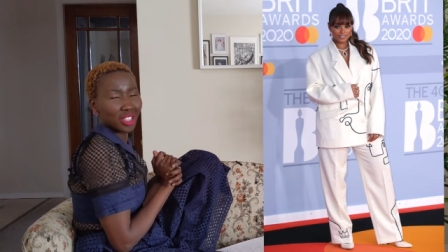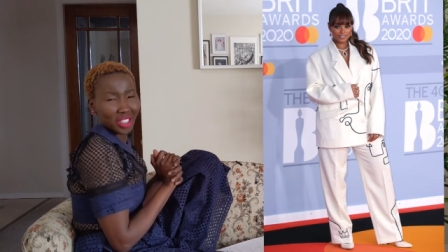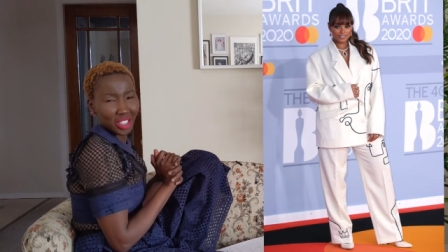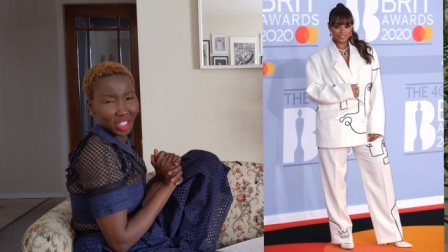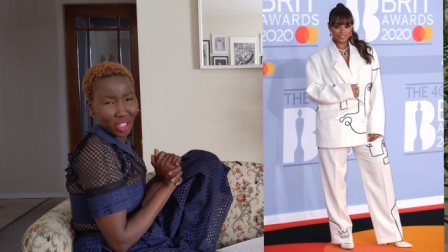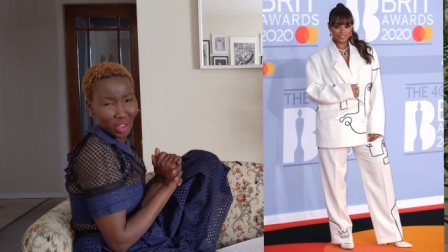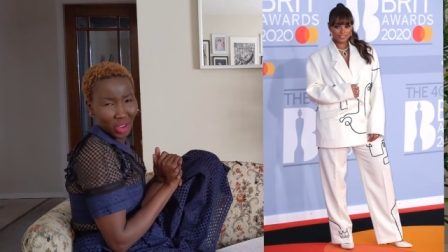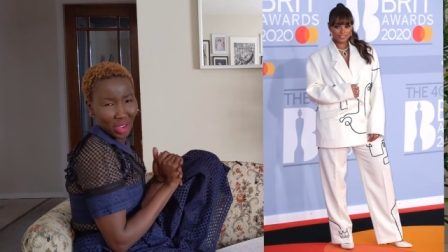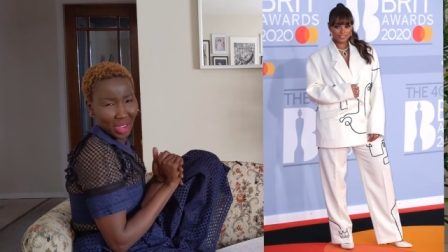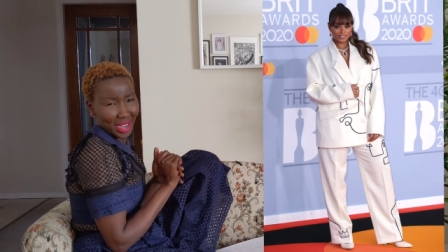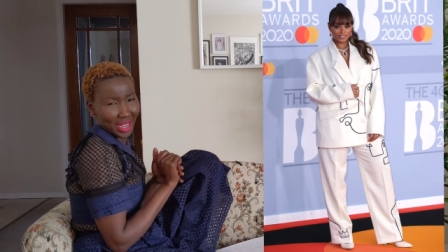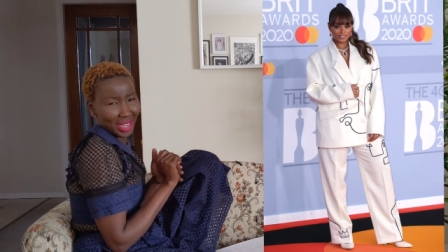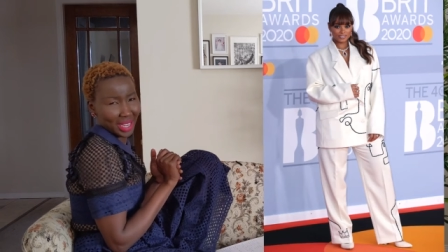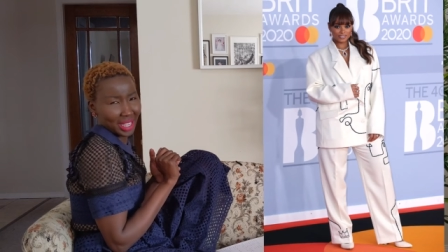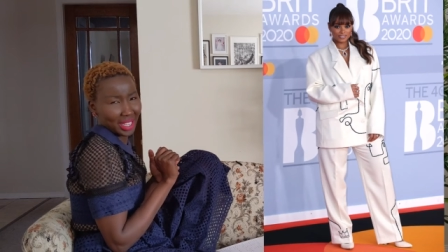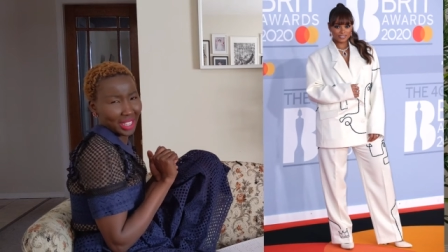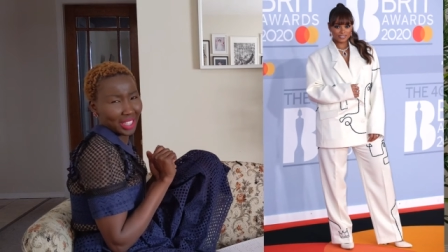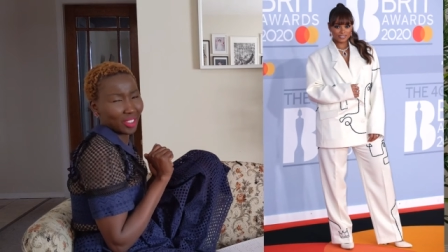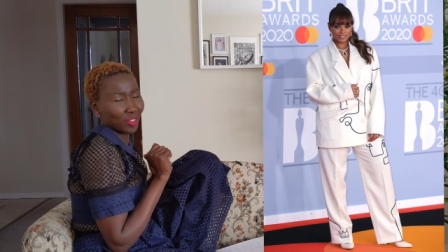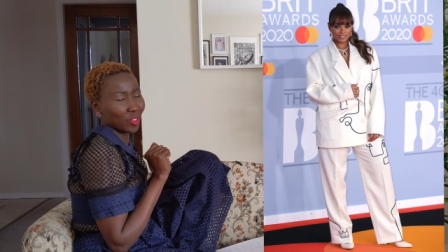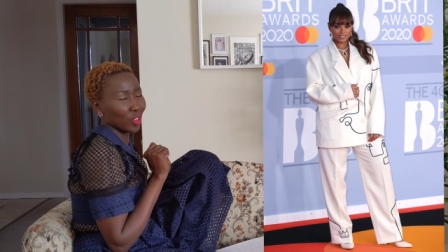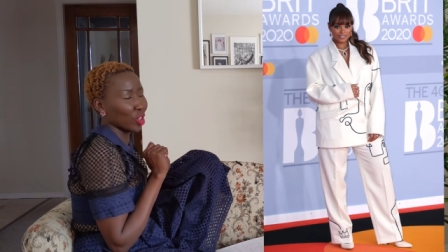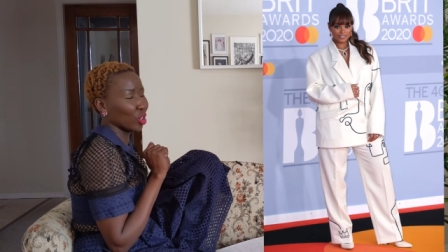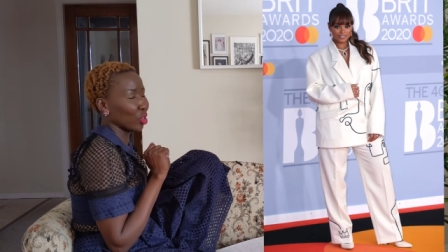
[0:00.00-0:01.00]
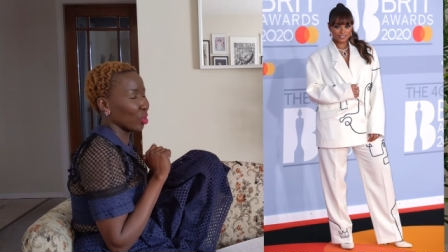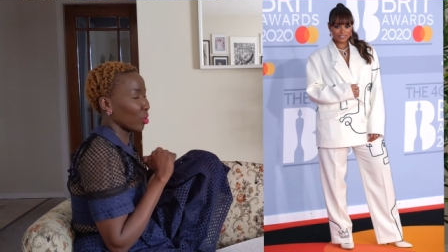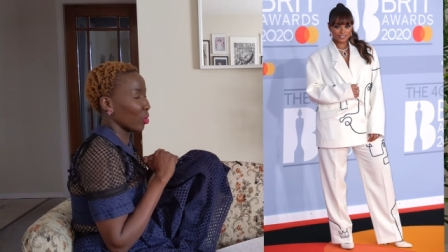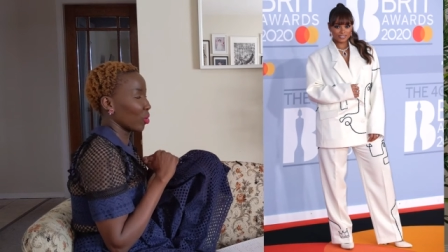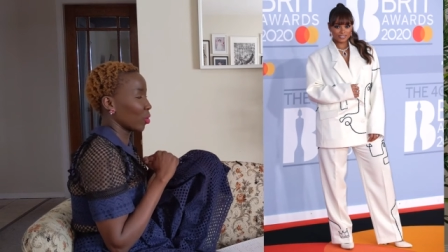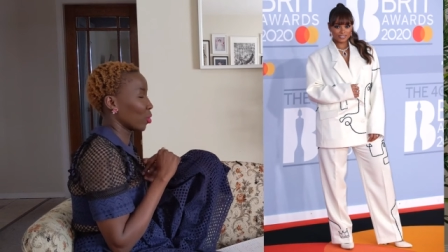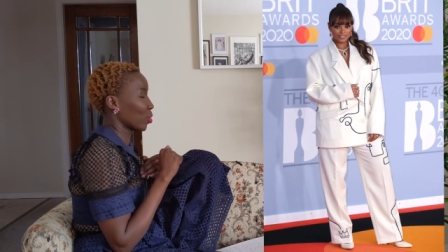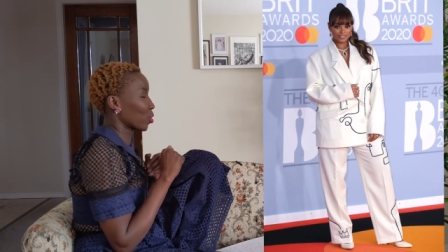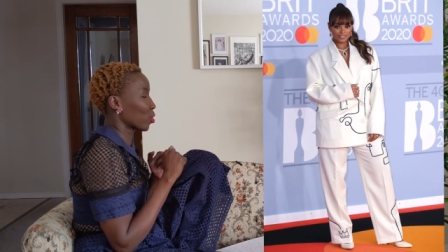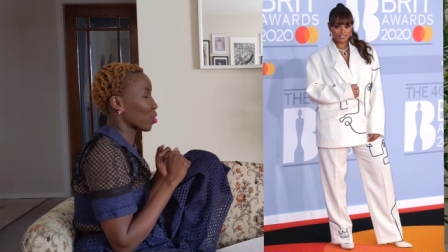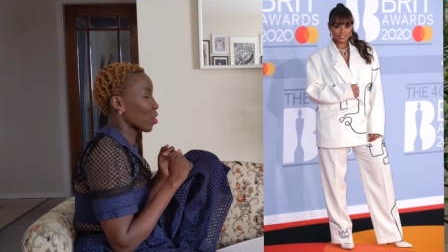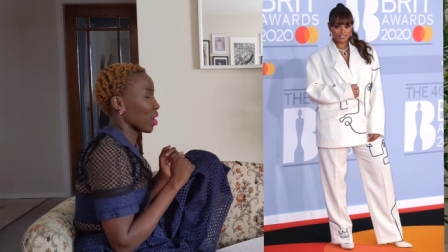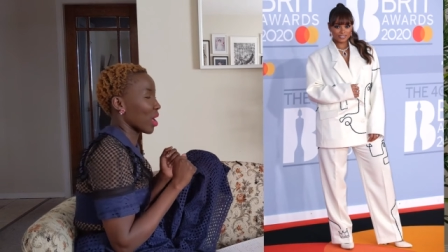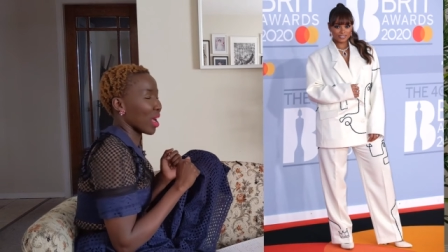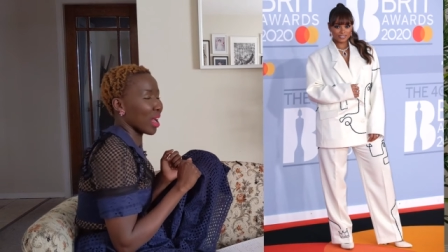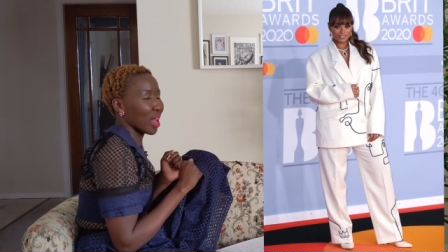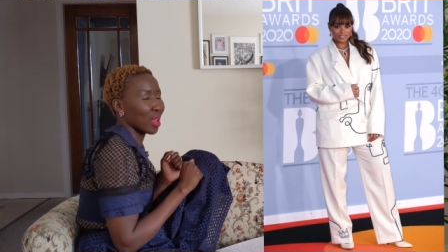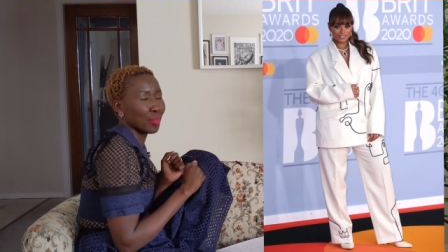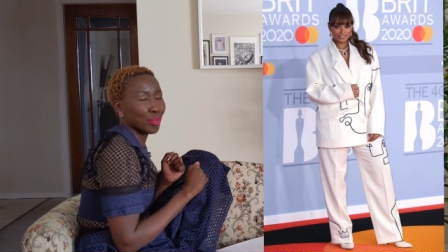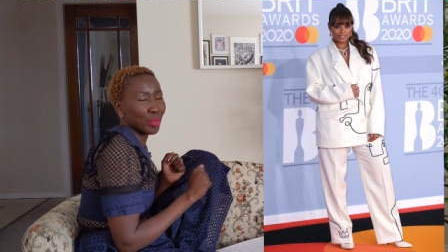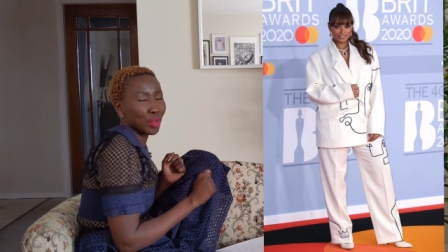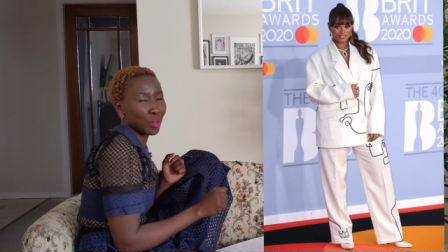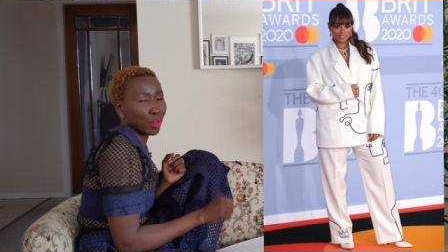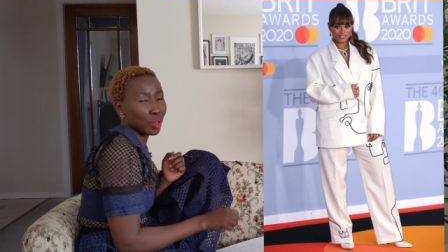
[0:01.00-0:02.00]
So honey, go grab